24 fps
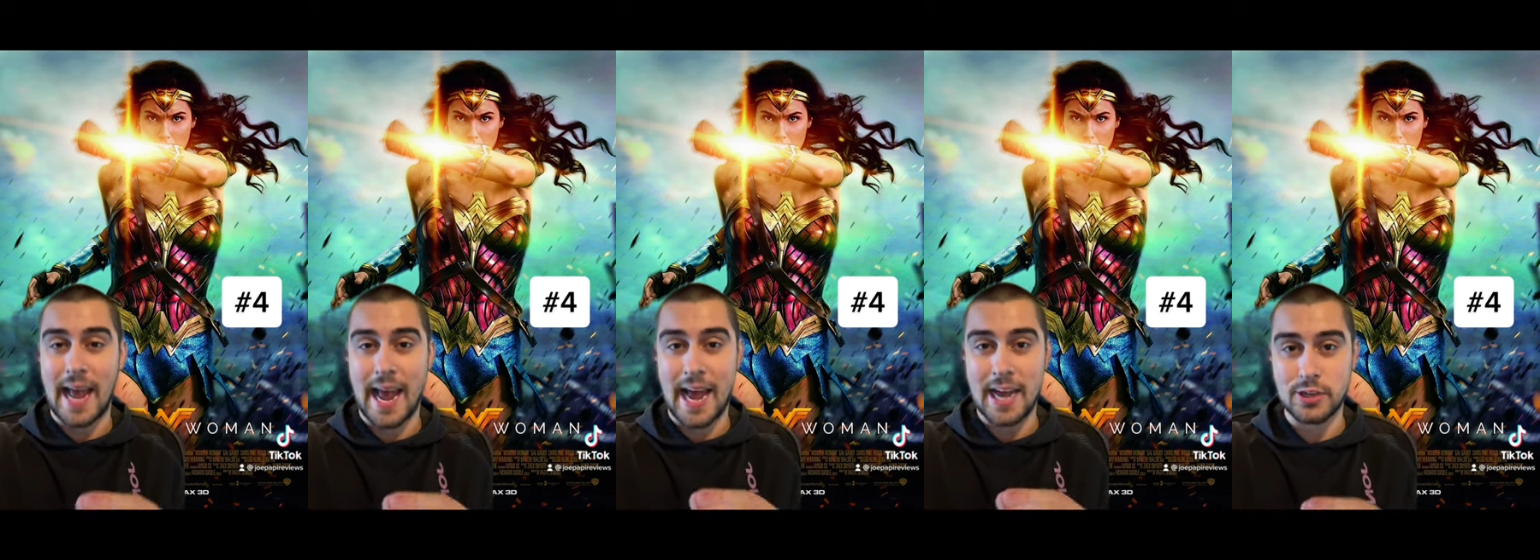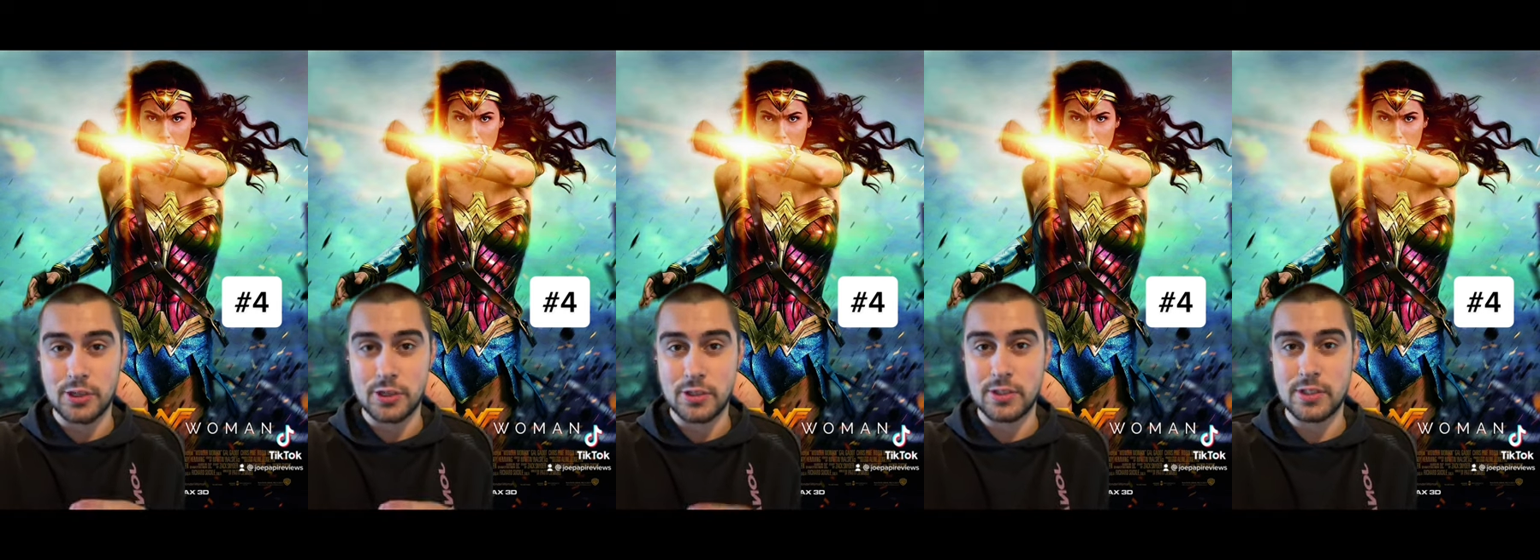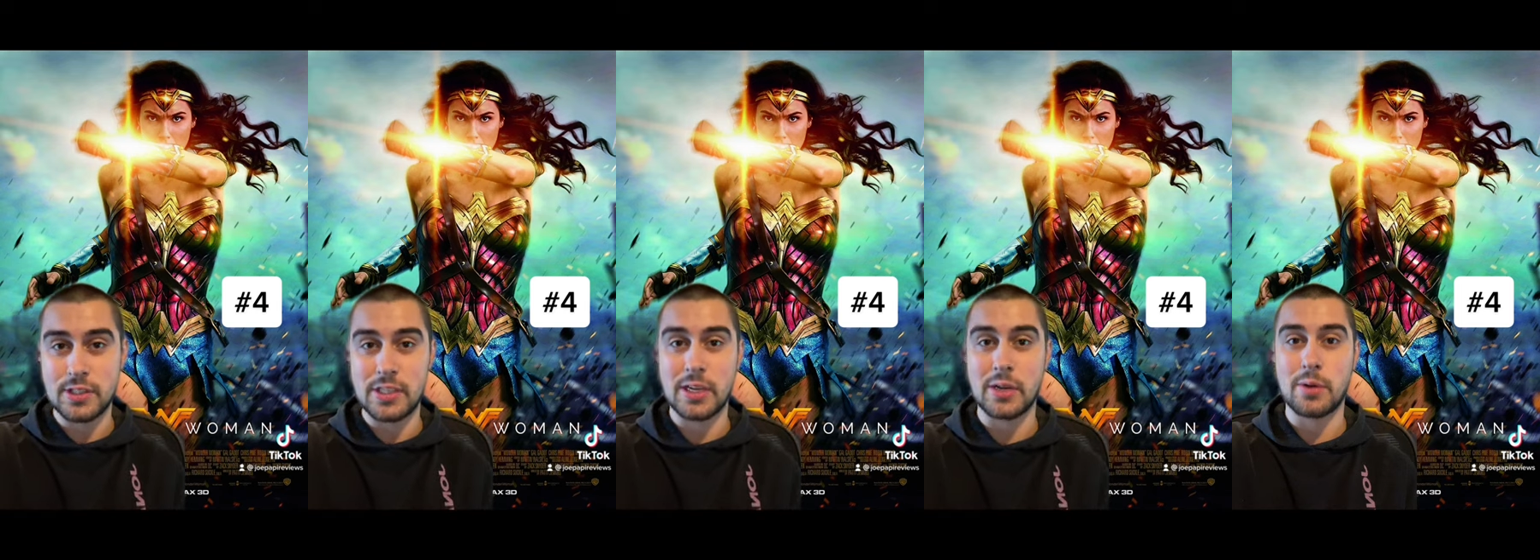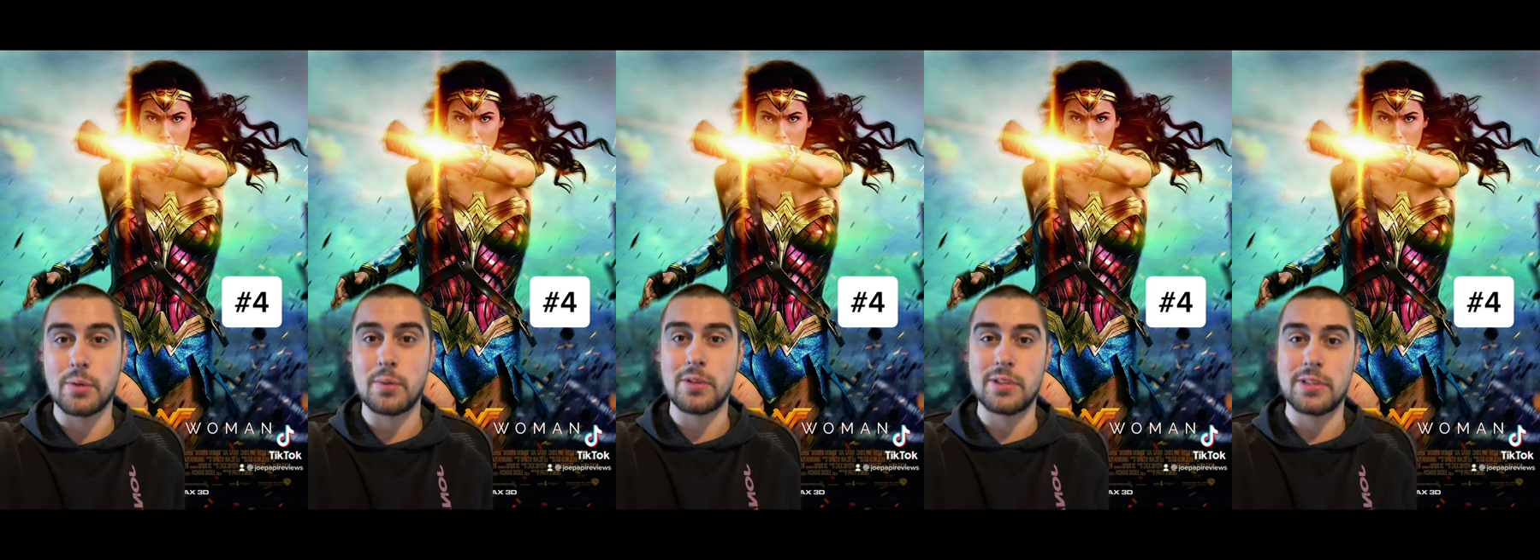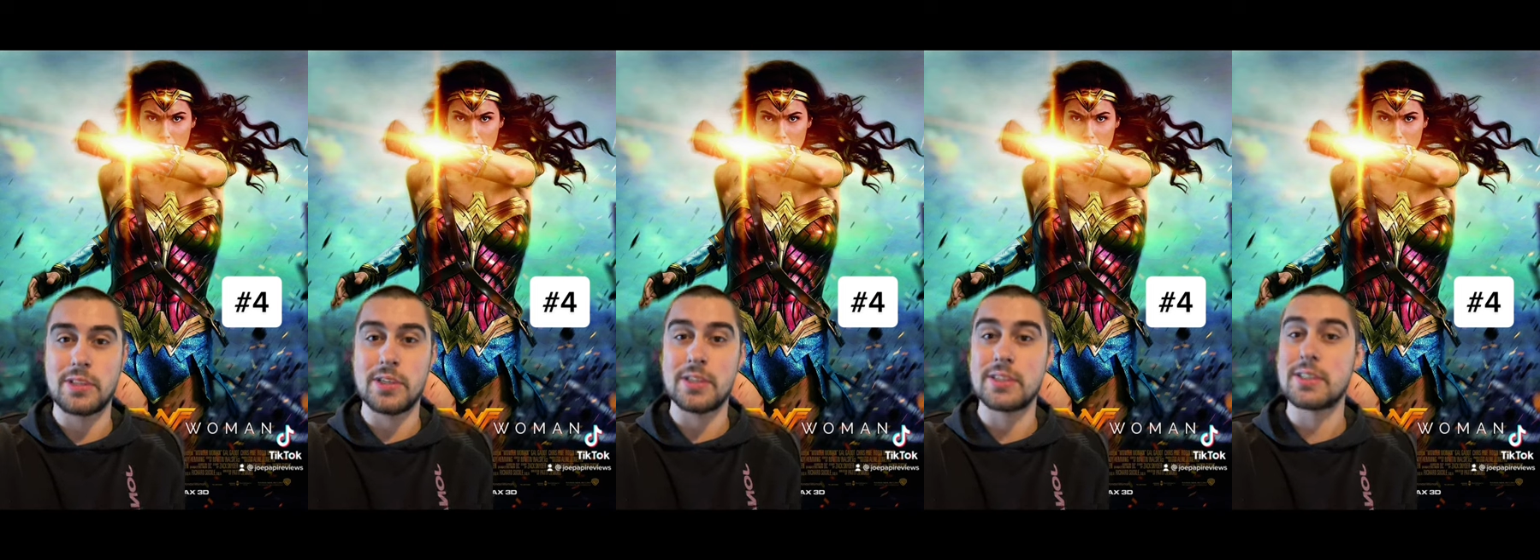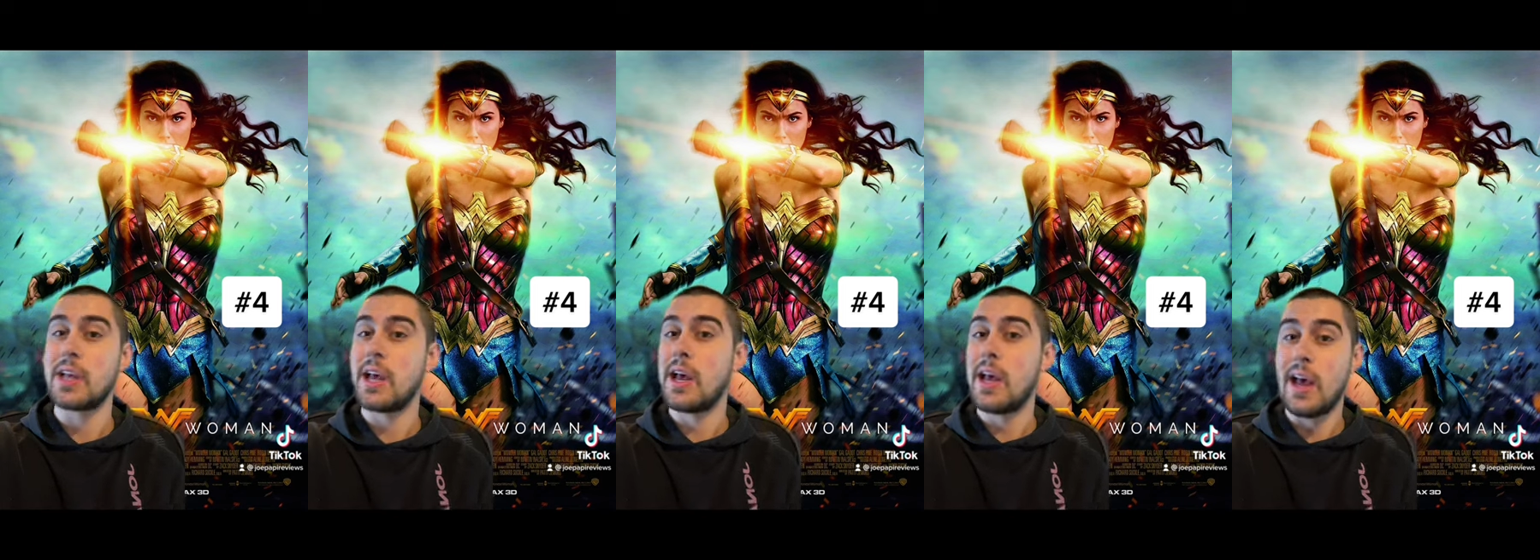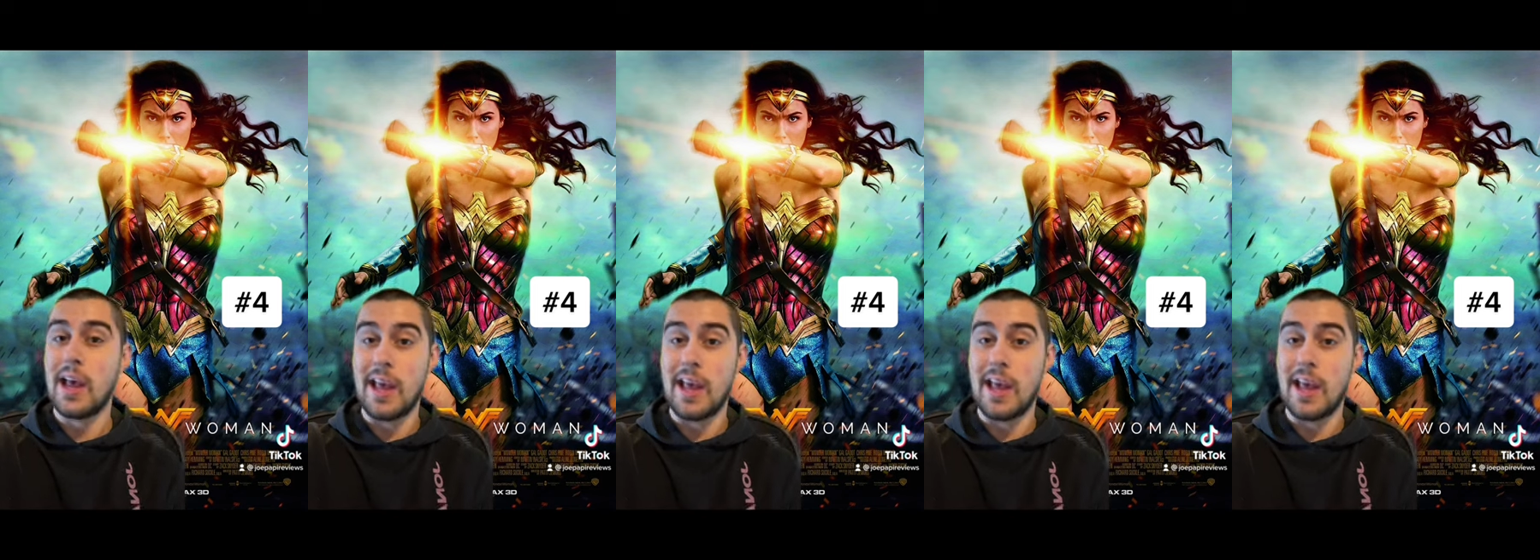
action sequences